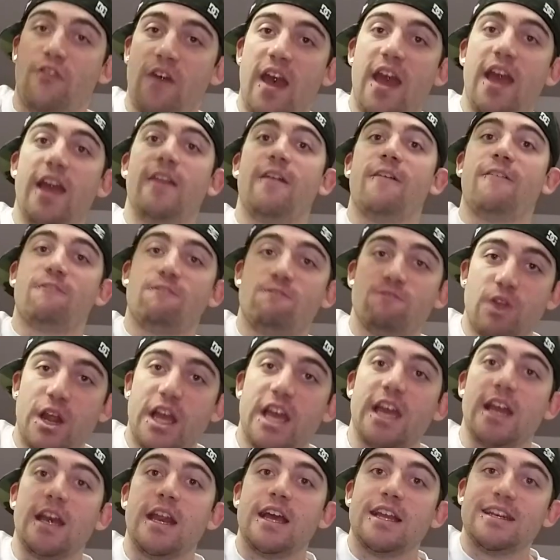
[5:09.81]

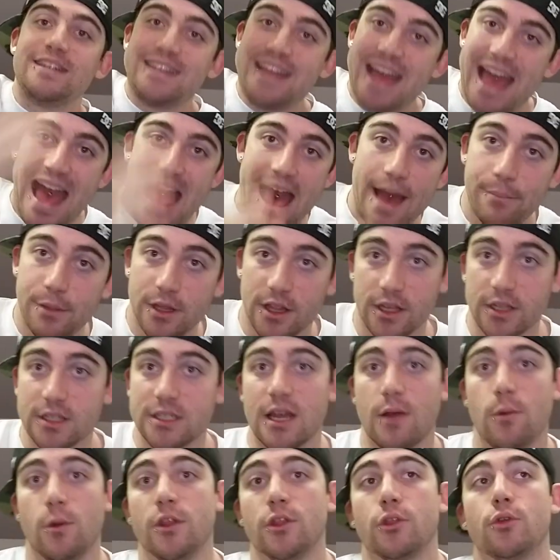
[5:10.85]

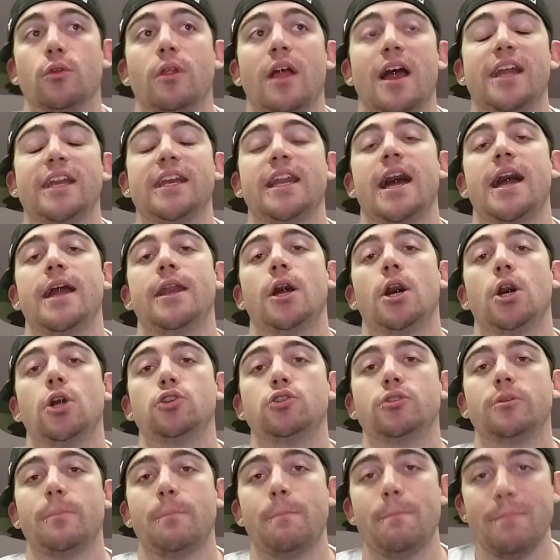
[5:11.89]
fan-freaking-tabulous. I went through like
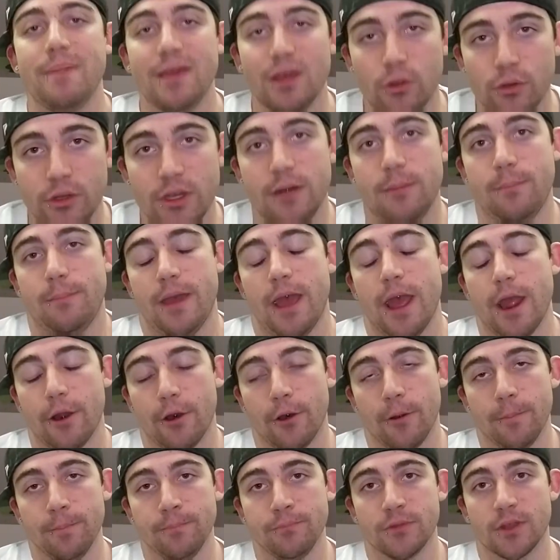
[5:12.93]
900 million
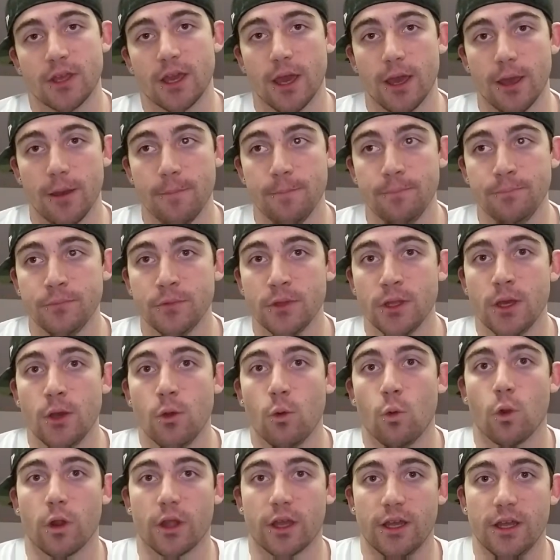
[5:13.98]
pair, okay,
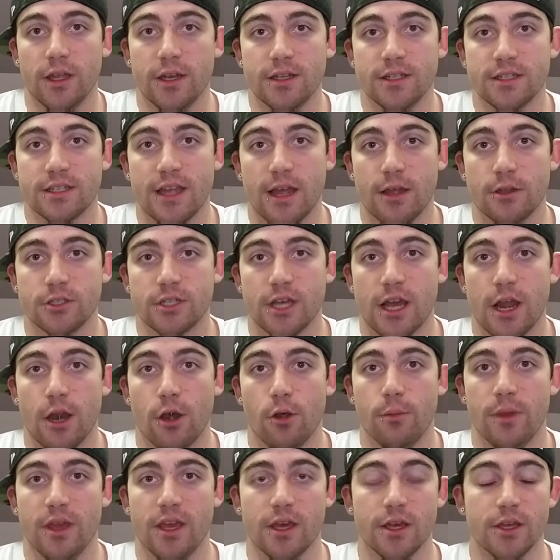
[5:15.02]
working at Discount
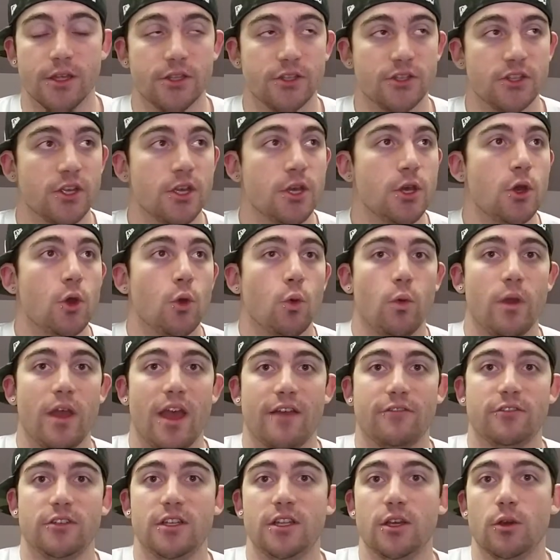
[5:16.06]
Tire, because we
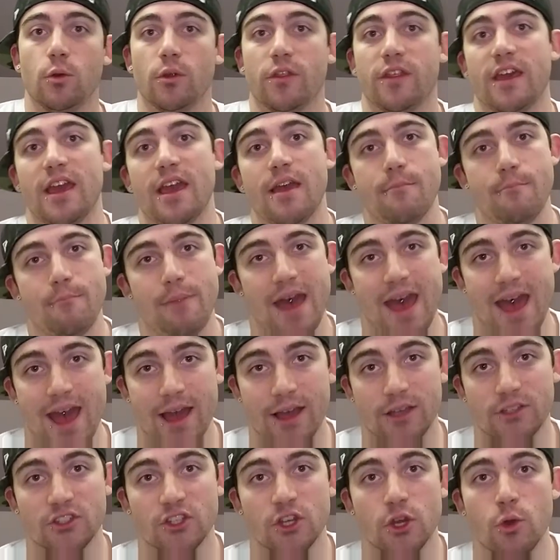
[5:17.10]
have to deal with the
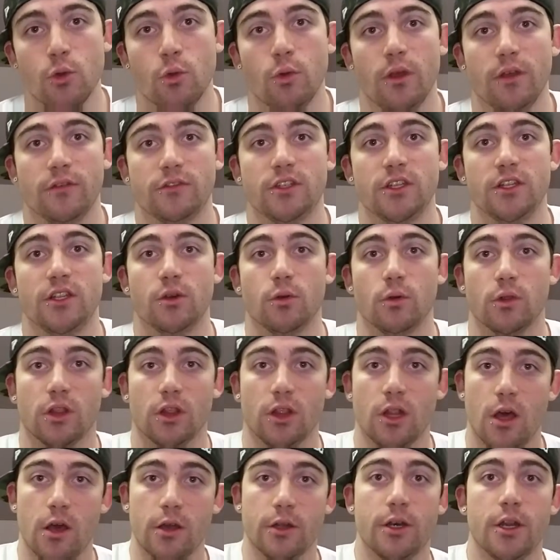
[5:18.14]
impacts, we have to deal with
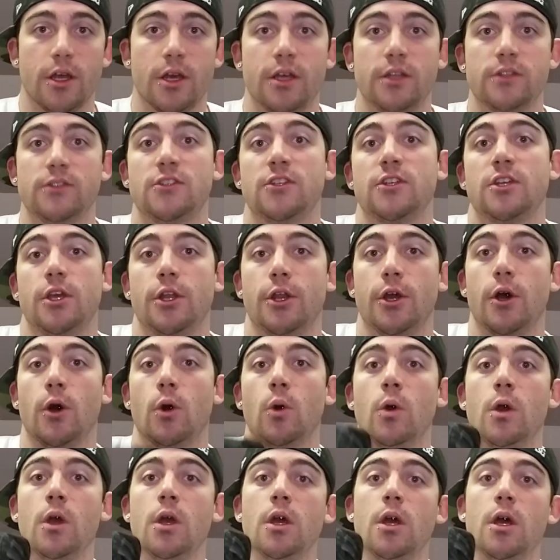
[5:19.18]
lug nuts, you
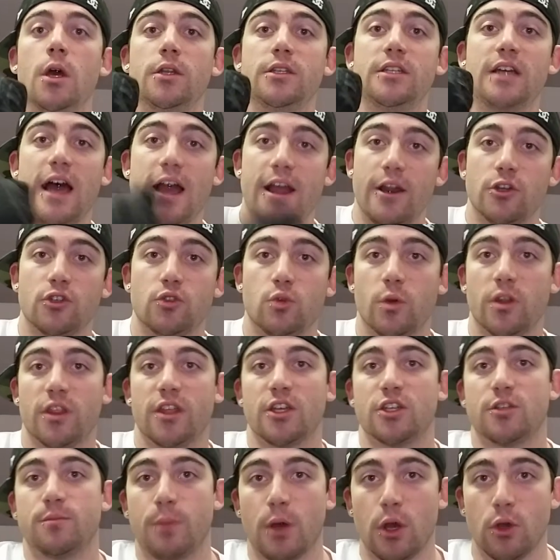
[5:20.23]
know, tires with
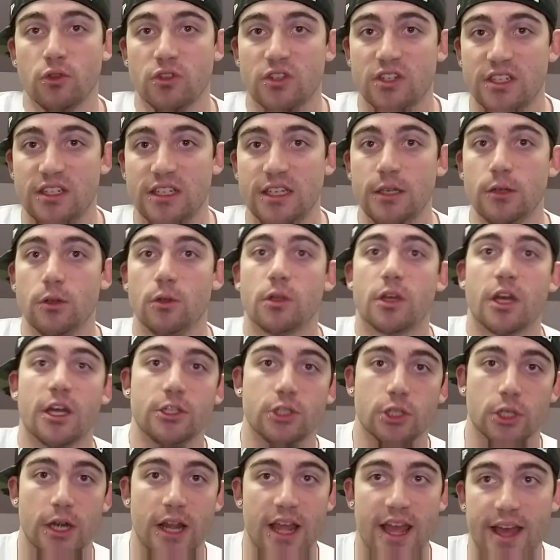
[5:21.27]
exposed steel,
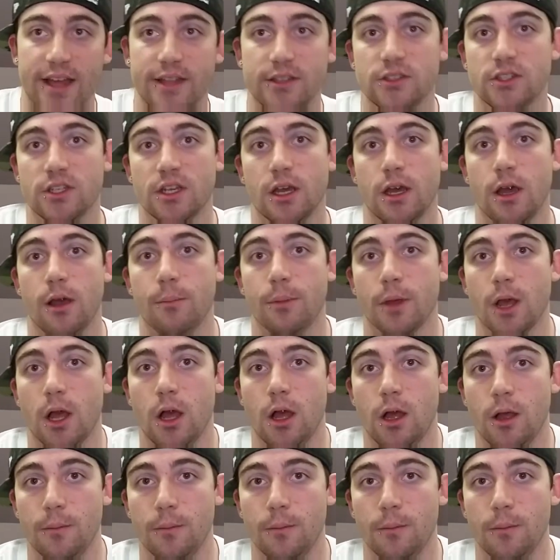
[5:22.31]
cut your hands up,